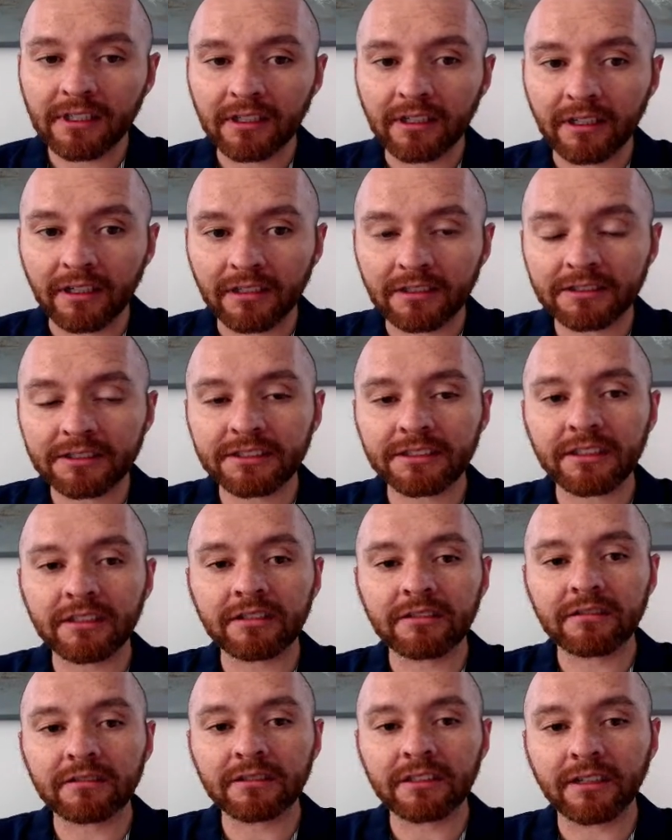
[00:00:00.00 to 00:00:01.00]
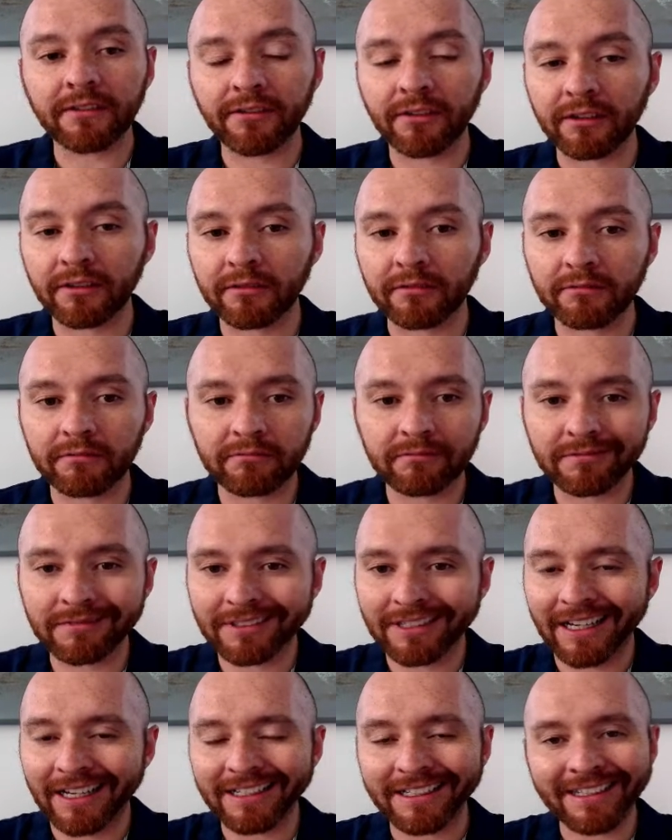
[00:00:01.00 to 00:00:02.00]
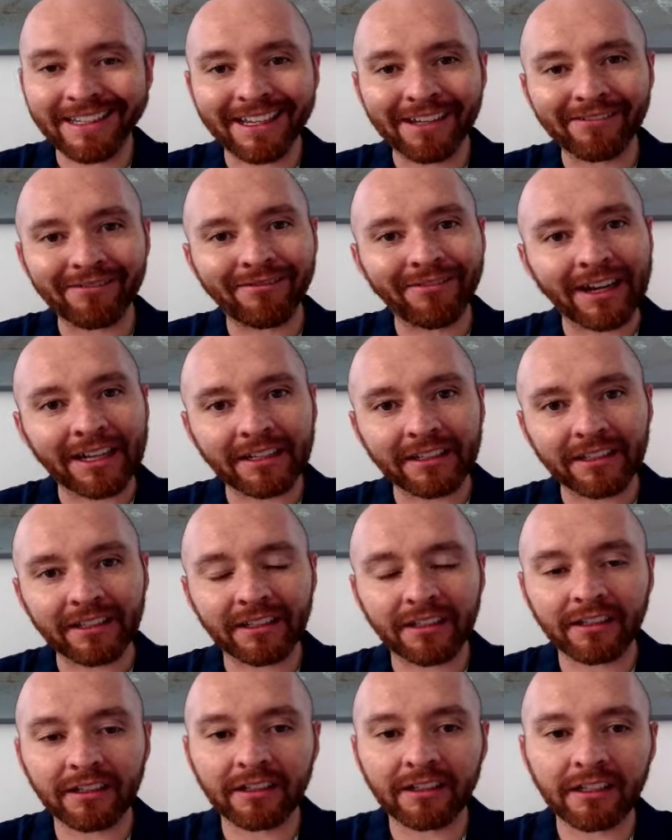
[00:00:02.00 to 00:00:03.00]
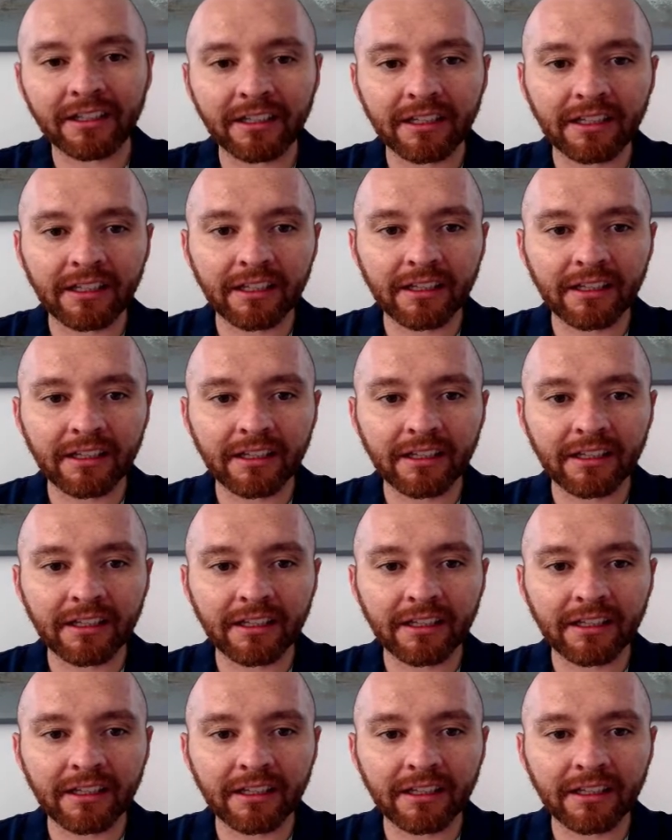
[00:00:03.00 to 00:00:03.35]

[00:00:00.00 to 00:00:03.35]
Also, if you kind of can't find it here,